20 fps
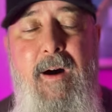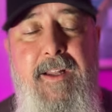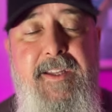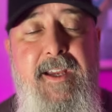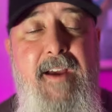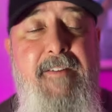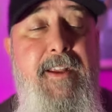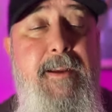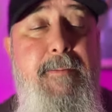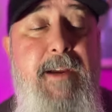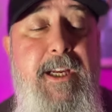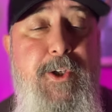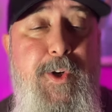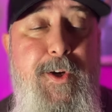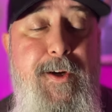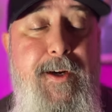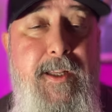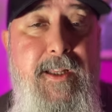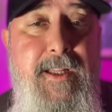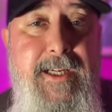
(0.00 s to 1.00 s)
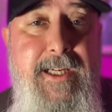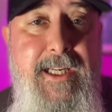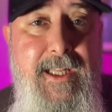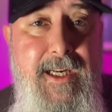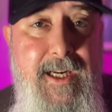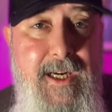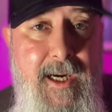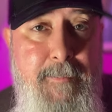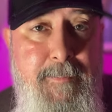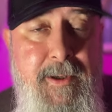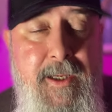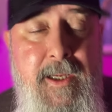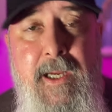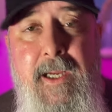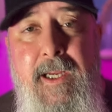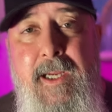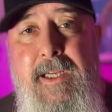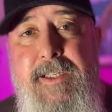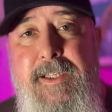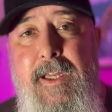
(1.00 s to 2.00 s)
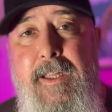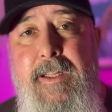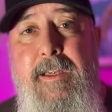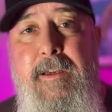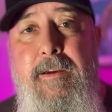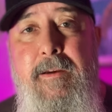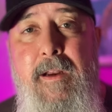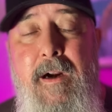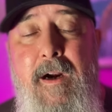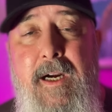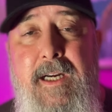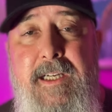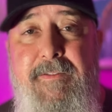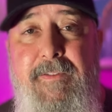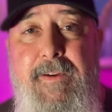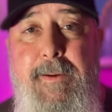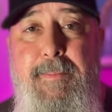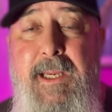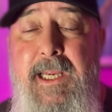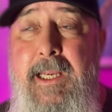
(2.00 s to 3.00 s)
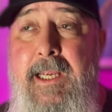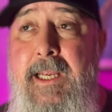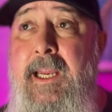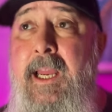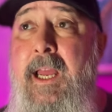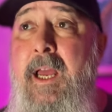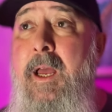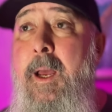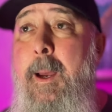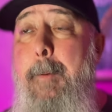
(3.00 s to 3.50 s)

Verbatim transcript: I'll definitely make sure and link it up so that you can RSVP.